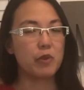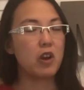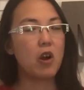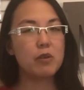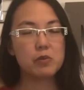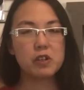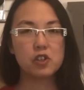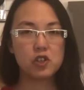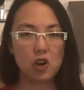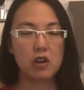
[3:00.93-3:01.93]
We always want
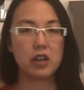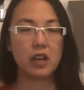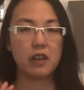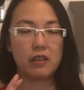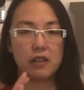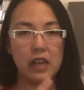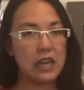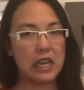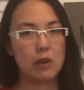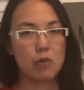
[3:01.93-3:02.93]
to start
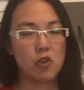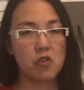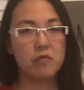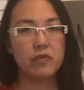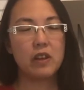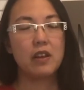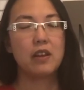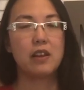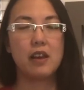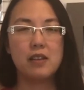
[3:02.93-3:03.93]
in a room
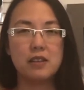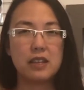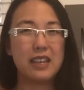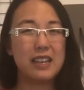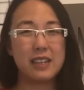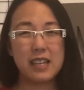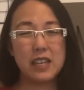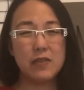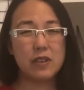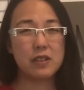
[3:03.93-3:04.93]
and in
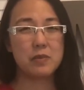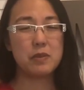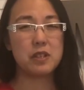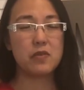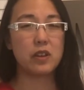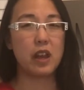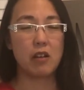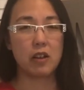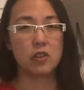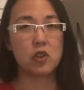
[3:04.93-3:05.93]
even a specific
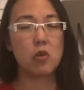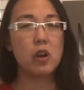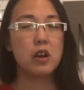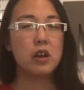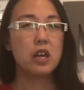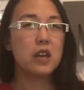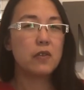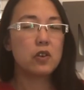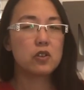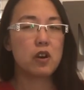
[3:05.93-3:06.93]
area. So
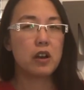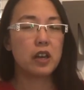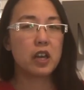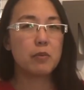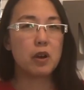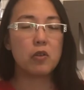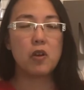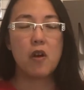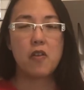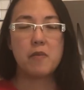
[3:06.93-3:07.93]
if you're talking
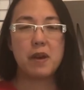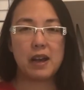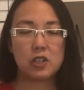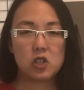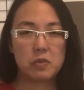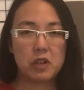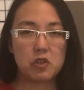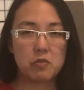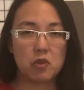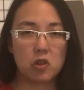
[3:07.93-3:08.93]
about the master
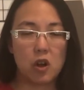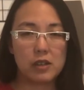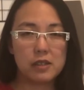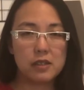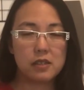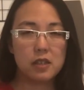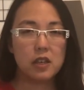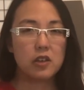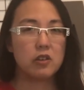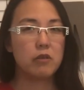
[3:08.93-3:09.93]
bedroom closet,
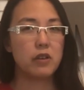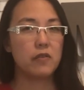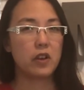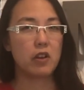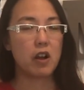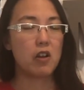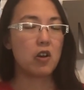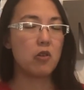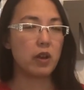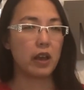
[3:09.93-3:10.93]
you can figure
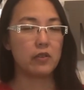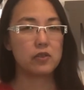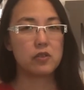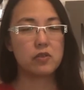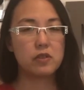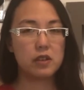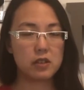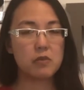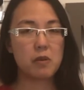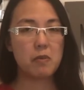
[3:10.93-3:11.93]
out, okay, so
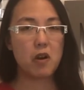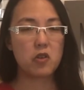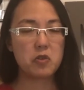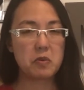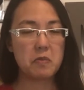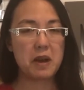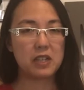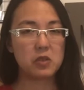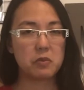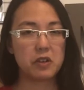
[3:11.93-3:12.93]
this is what bothers me about
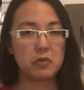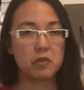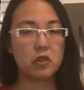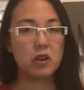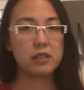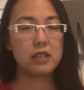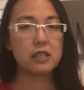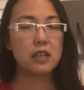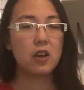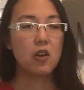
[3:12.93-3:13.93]
master bedroom
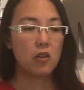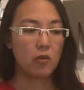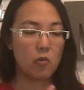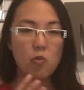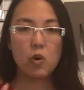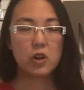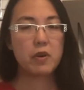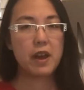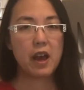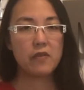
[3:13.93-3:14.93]
closet. What do
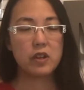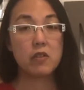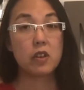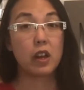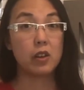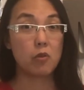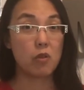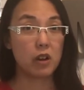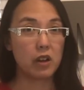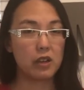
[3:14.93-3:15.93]
I have in here that I can
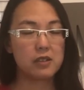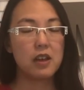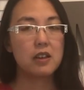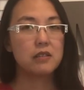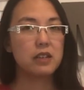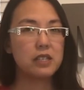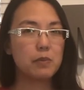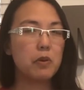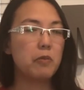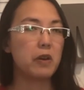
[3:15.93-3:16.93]
organize? Let's
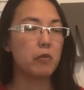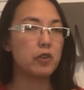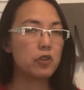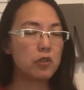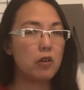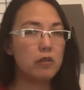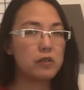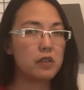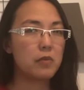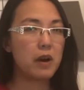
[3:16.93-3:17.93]
put my winter
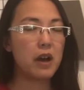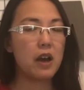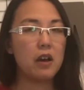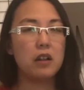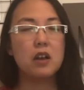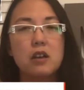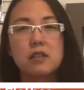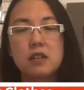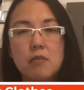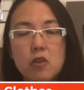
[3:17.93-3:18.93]
clothes in a pile,
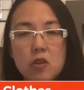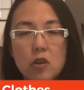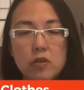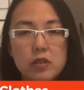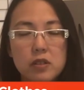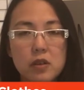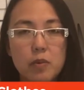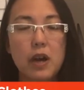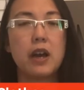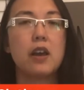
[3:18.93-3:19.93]
summer clothes in
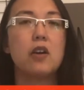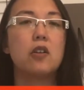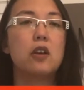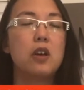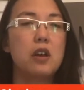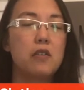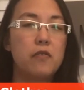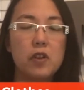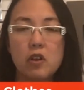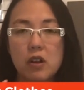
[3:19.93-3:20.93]
a pile,
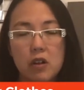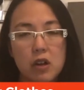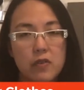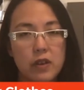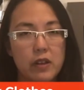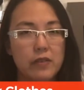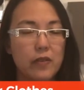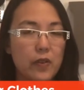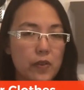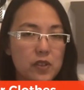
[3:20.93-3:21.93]
figure out if it can
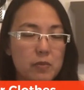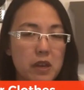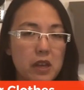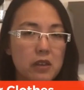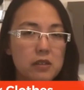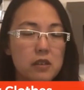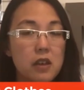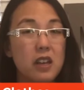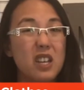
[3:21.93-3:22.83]
fit the space.